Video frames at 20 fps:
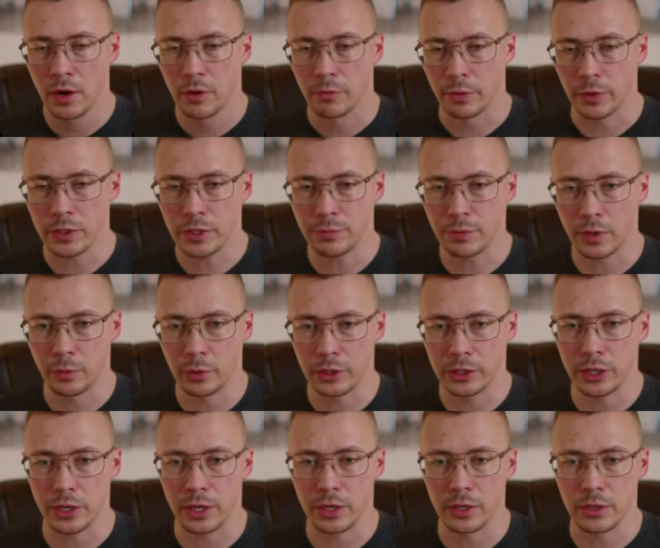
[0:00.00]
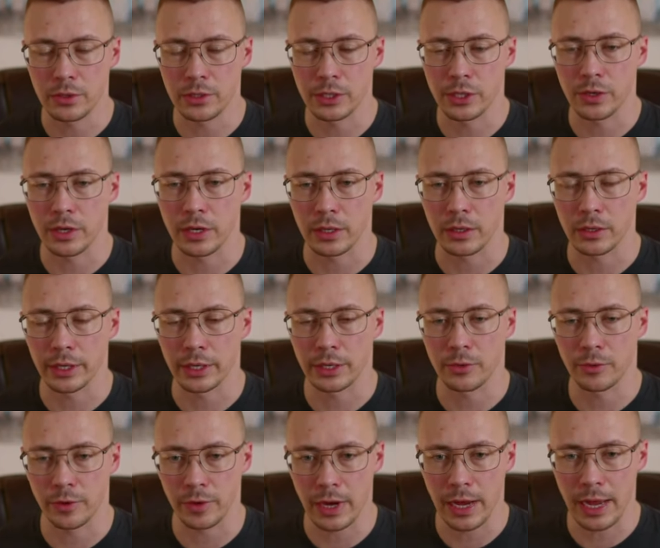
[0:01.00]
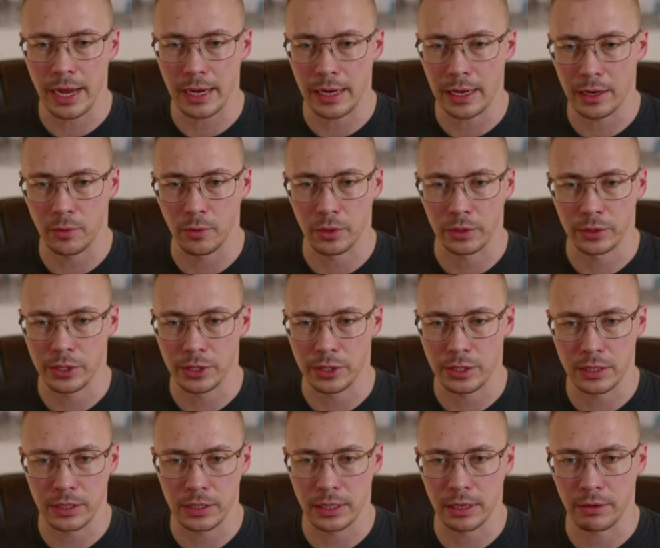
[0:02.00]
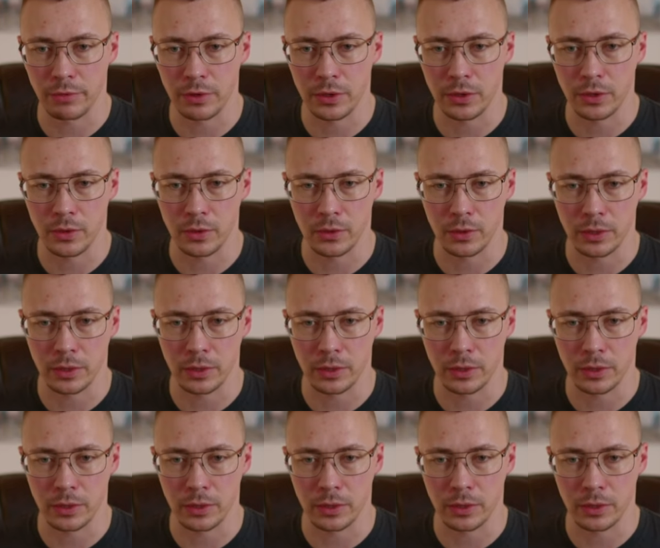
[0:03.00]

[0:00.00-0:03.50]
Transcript: First of all, what you can do is you can click create and it will just give you,